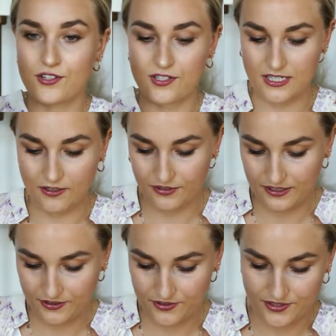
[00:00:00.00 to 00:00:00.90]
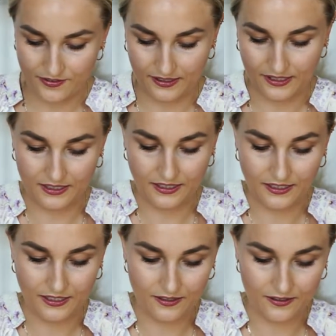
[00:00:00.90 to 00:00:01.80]
just stuffing. There's nothing in
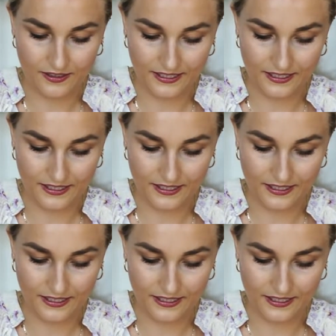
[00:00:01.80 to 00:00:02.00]
here.